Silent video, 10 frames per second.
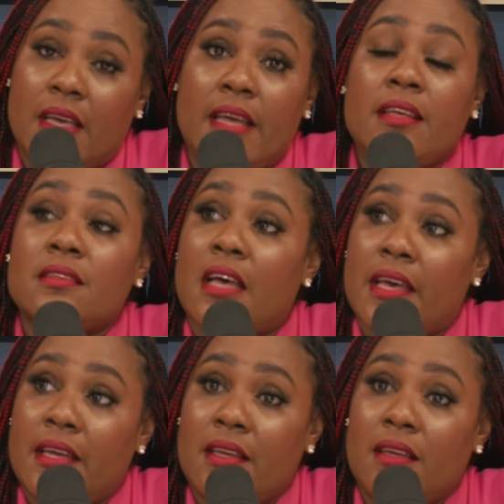and
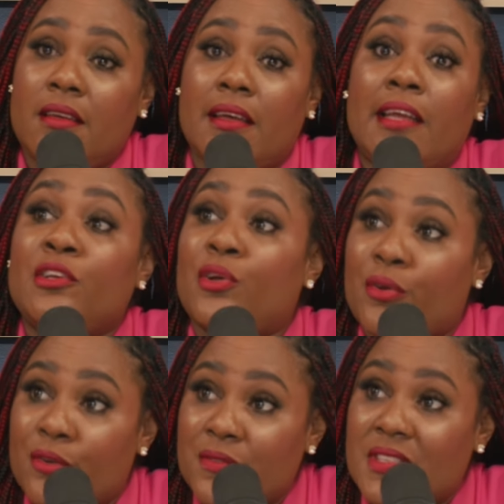anxiety and
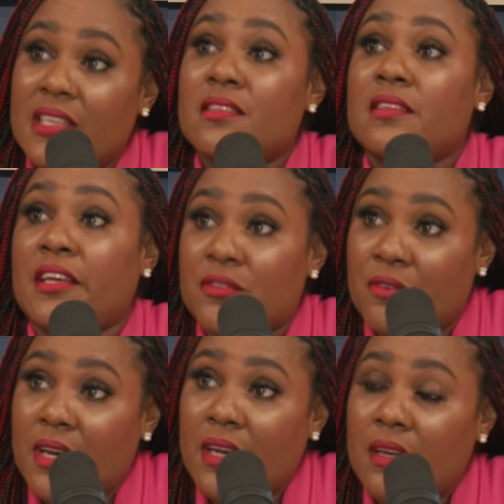nerves and stage
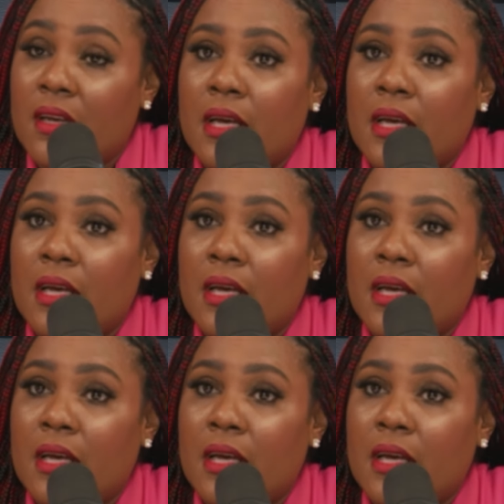fright,